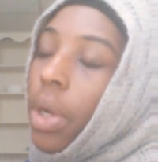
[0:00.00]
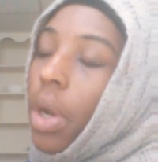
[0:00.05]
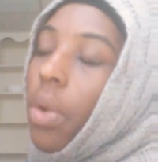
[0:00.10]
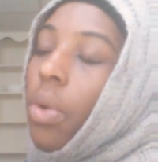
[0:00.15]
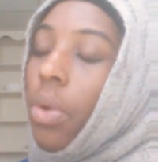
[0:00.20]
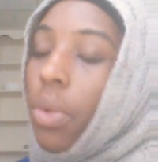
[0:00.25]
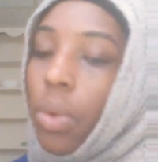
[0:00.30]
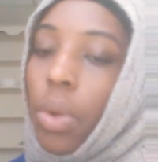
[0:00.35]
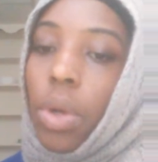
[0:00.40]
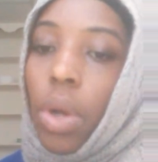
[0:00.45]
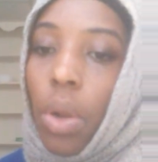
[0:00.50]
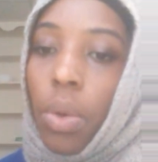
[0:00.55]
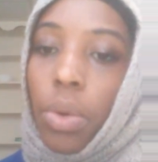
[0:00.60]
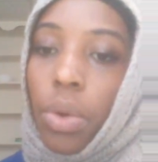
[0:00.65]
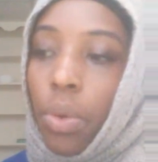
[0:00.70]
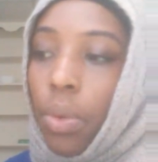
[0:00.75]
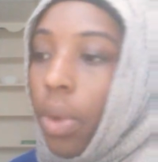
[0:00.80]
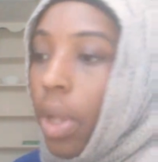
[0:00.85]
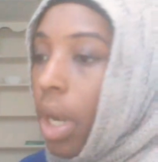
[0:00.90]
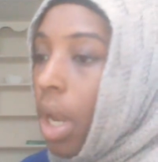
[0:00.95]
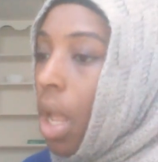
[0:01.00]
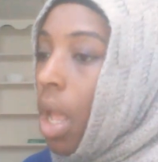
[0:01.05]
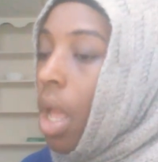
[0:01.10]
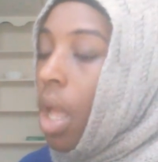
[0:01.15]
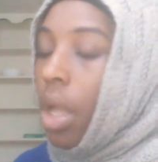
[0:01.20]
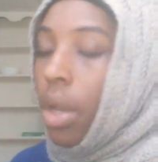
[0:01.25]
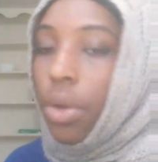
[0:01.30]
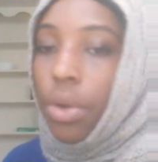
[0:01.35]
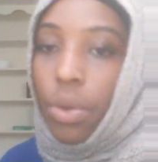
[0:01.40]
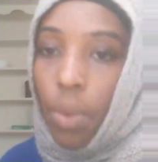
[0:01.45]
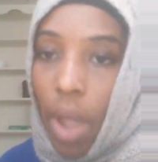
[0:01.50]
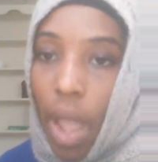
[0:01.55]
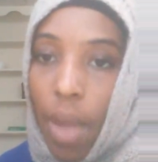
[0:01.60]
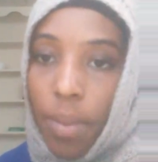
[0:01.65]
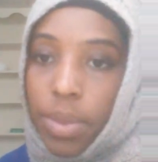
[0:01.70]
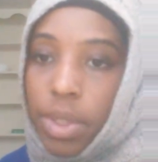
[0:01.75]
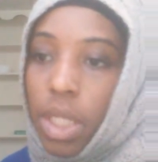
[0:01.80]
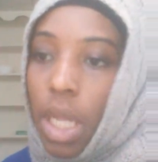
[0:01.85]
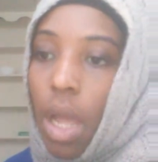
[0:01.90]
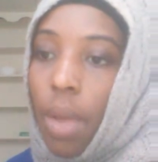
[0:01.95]
Don't do it. Don't do it. Do
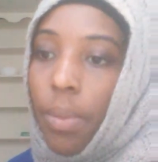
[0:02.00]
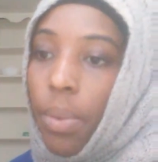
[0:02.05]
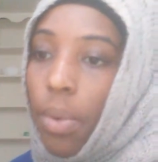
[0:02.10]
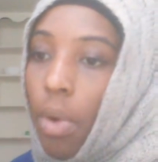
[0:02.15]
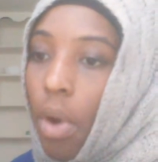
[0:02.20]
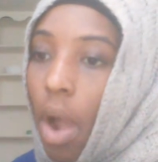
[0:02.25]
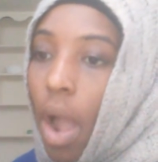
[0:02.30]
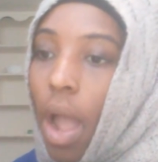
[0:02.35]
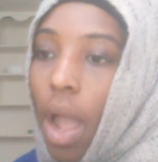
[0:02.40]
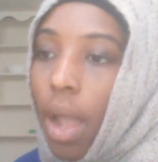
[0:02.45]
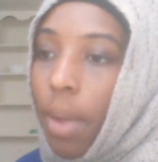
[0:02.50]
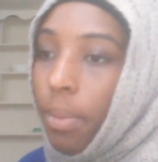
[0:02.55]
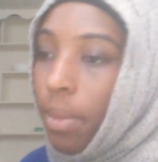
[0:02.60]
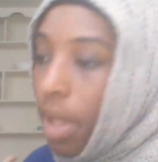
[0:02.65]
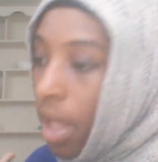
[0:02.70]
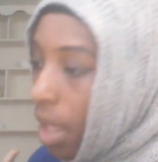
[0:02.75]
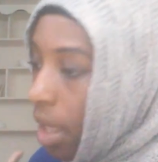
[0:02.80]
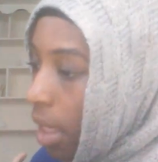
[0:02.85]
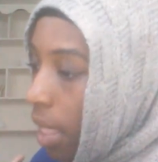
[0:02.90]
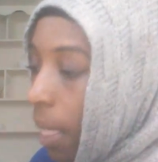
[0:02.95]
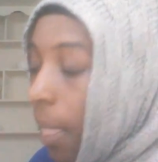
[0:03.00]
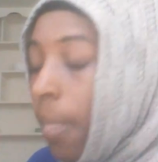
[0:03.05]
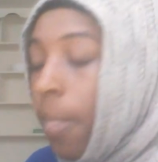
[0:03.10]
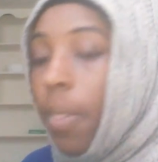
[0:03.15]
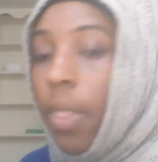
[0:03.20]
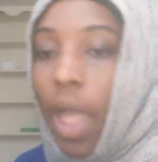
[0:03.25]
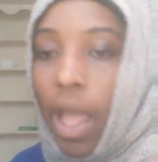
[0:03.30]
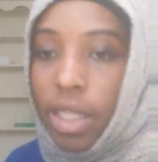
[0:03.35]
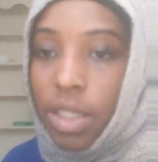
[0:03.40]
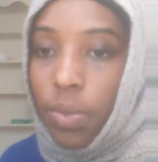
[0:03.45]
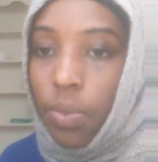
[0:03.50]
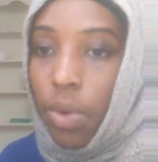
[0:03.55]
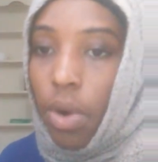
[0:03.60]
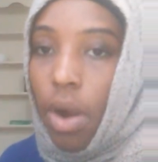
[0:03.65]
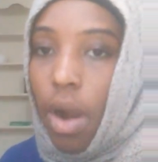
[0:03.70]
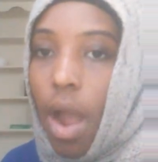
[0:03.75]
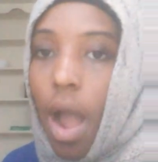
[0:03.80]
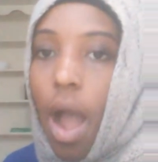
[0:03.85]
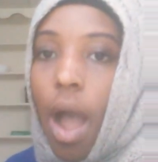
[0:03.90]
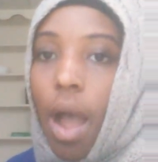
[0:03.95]
Amazon Prime. That's
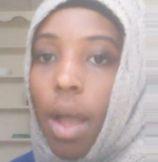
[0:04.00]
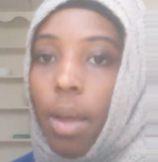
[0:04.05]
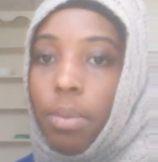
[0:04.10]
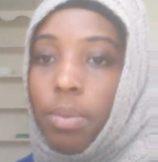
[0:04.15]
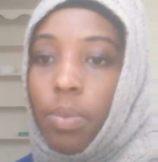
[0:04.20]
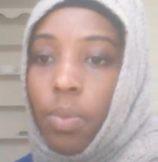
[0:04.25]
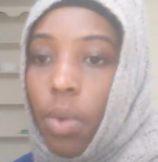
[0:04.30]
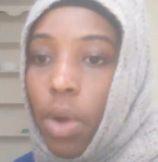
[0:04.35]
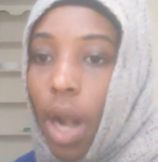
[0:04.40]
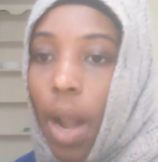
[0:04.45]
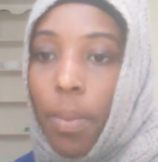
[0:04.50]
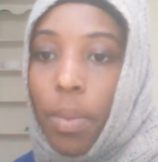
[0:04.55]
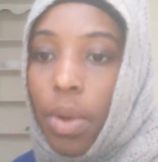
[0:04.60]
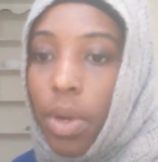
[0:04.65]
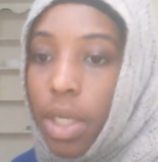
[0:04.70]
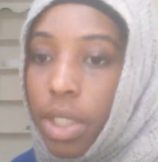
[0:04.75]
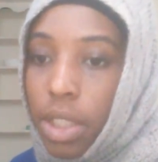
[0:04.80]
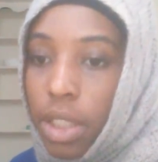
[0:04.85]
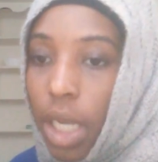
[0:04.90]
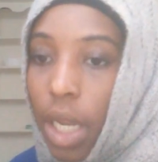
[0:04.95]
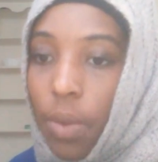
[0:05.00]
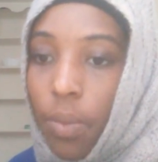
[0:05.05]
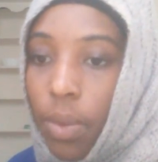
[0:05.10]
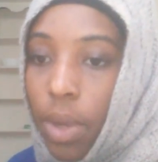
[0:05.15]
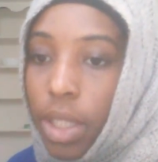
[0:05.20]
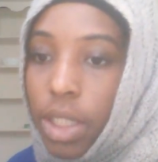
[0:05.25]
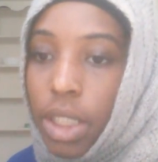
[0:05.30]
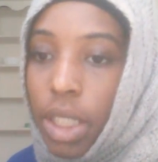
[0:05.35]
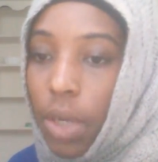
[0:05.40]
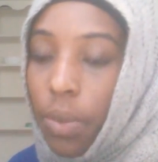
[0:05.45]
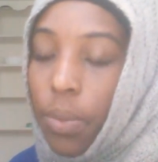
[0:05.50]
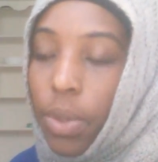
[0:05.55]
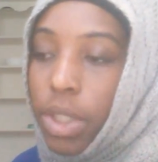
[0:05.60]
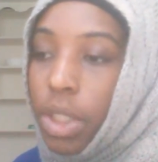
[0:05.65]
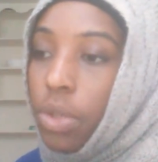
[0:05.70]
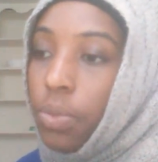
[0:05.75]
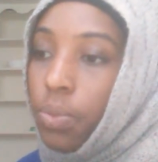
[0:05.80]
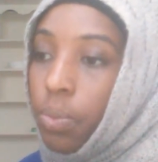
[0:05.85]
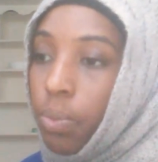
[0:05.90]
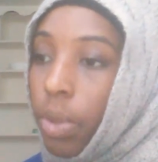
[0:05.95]
where what I'm gonna stick with. Stick
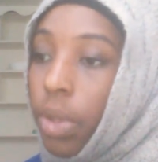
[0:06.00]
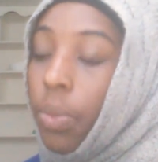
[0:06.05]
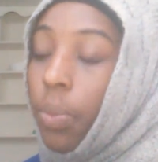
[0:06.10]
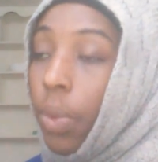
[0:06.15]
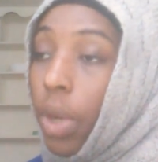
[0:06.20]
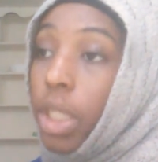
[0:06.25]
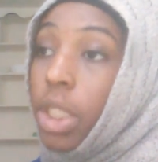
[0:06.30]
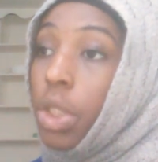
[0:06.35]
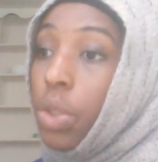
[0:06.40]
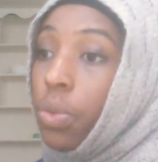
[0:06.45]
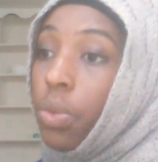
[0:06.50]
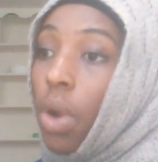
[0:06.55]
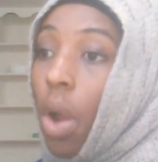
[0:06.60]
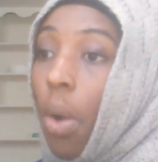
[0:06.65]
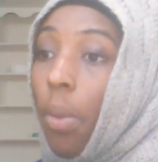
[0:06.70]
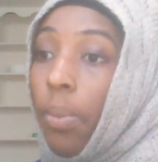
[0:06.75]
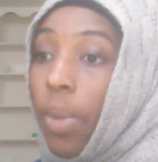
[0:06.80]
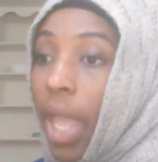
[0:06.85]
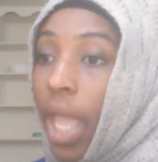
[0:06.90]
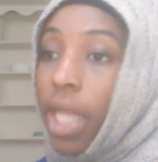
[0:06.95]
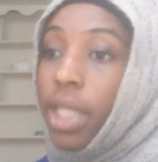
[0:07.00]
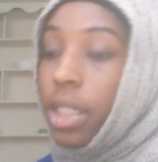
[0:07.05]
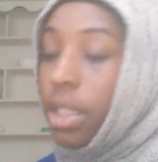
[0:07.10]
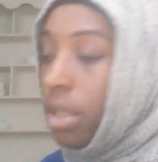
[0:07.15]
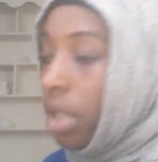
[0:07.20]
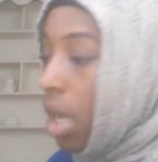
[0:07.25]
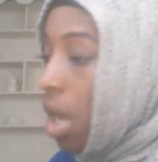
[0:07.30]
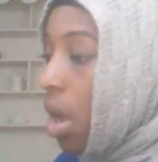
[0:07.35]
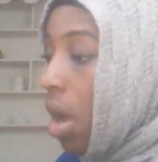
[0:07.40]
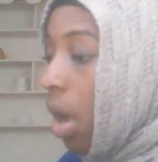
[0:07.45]
with what you know best.